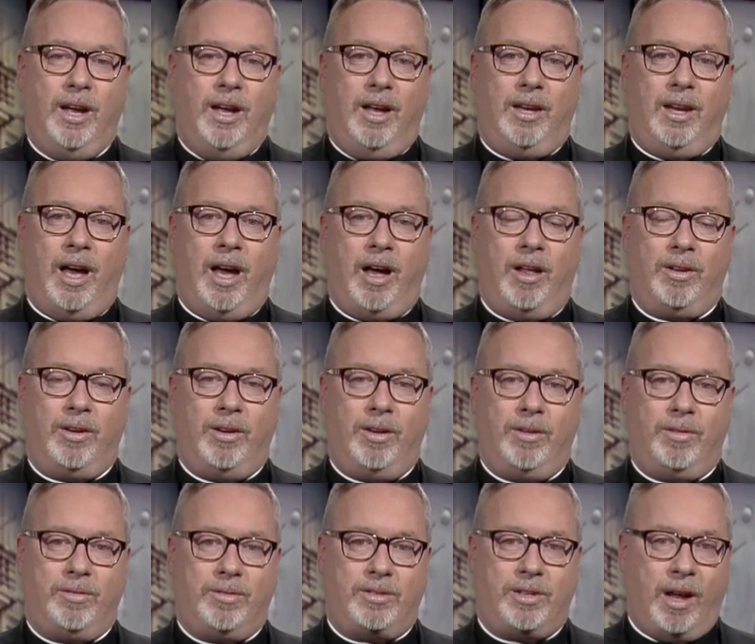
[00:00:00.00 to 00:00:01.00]
Now, there
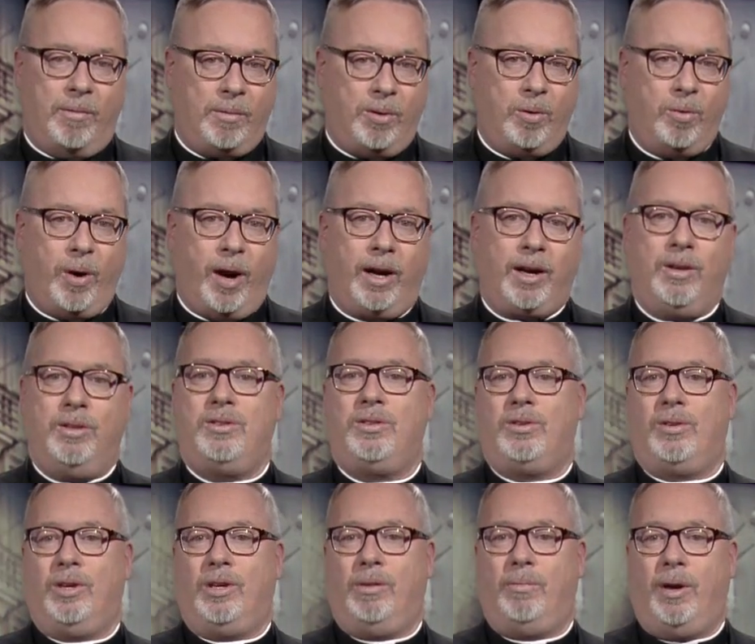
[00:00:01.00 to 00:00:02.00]
are some who are
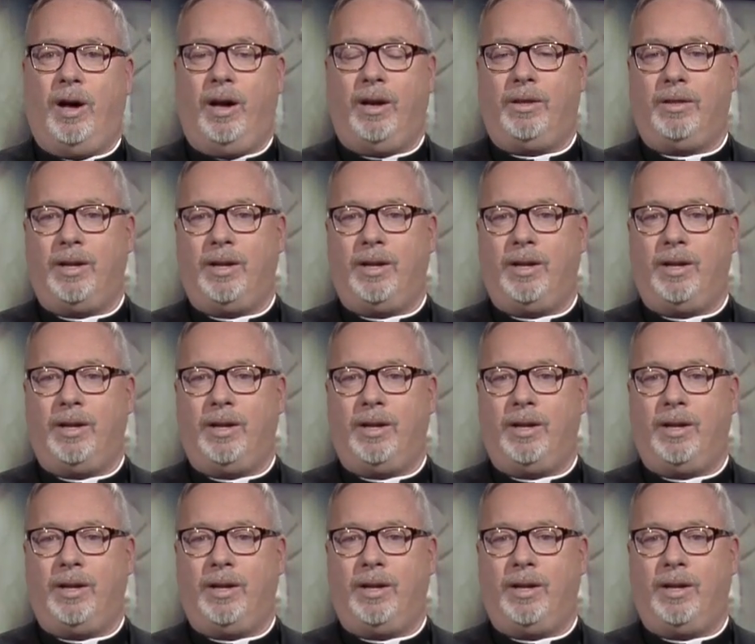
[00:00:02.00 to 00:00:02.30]
concerned about it.